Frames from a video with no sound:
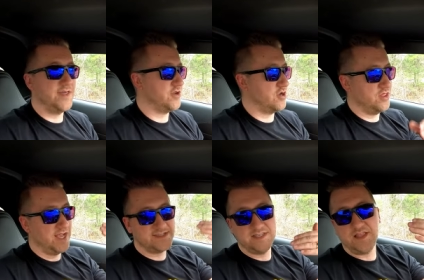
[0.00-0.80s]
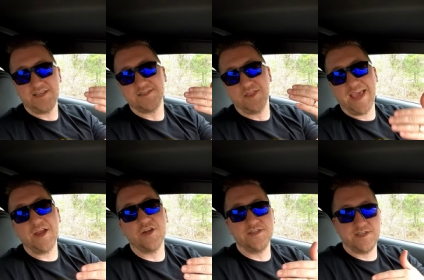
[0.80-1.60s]
and there are less and less
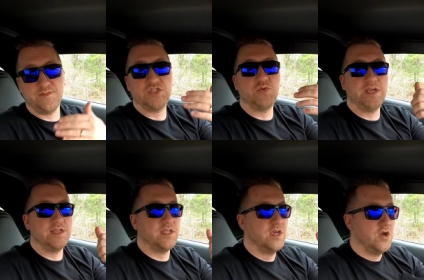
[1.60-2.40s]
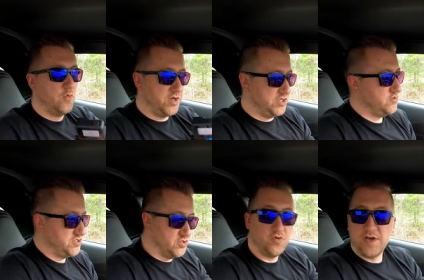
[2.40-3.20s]
layers in between what you
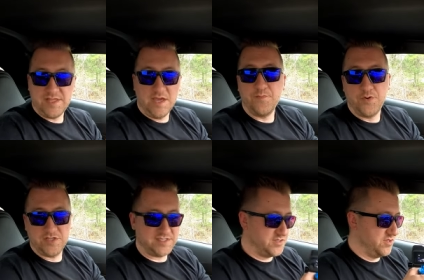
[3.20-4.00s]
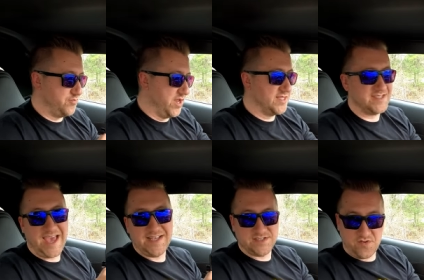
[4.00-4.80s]
do on the inputs, so the brakes,
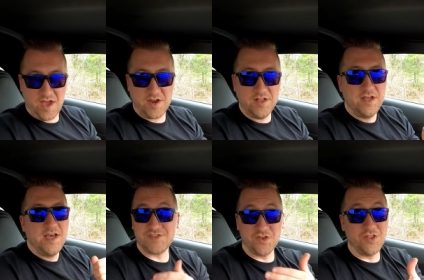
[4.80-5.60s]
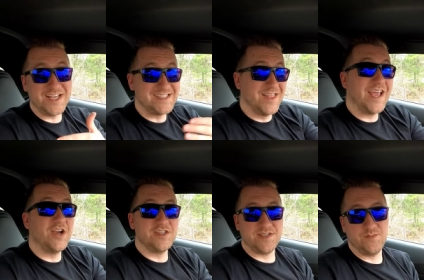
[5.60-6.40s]
gas, throttle. And so there are less
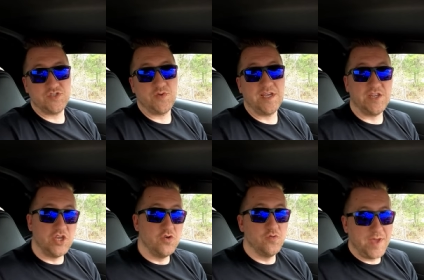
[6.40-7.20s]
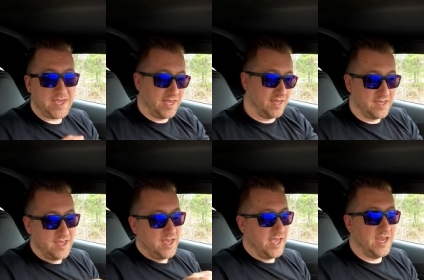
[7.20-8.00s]
layers in between you making
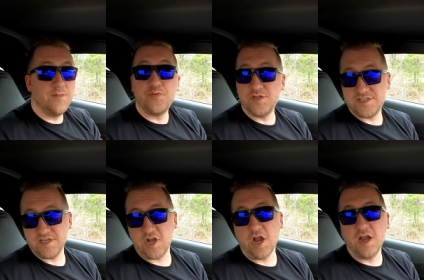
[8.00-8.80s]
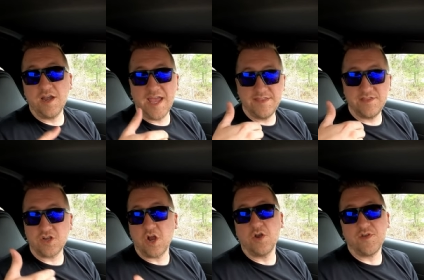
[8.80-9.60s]
an input to the car and then the
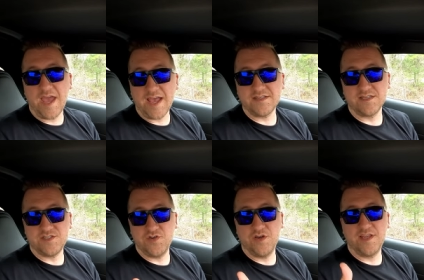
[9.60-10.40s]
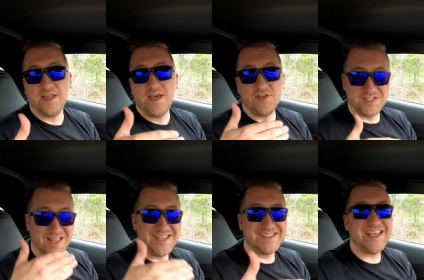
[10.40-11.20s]
car reacting to it. There's
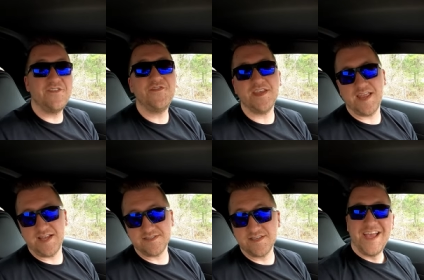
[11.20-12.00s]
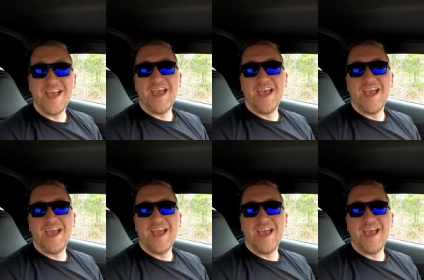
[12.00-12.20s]
less safety nets.